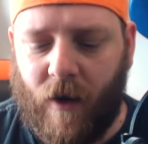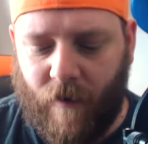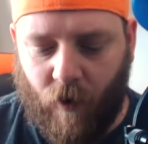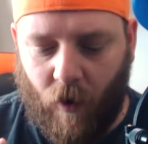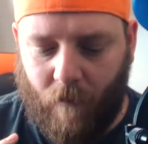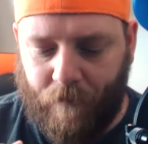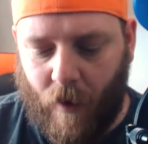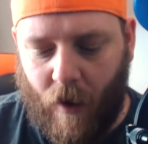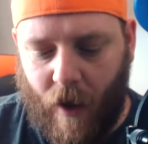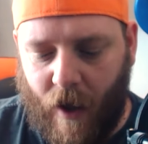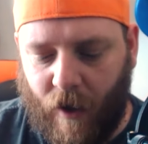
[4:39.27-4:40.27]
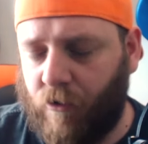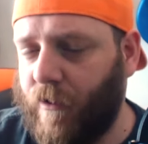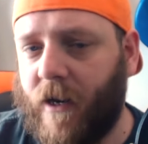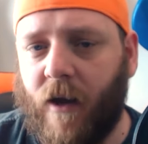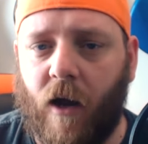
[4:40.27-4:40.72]
and I've got a
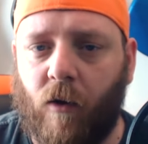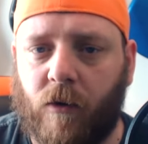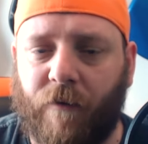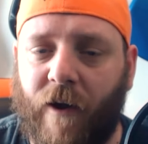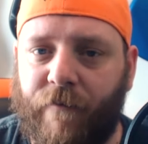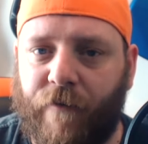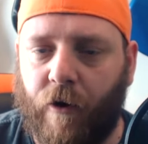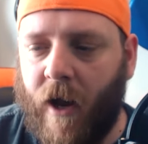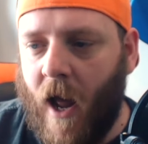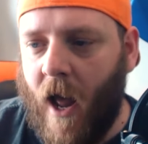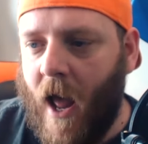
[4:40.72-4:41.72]
great guy called Divine Fury.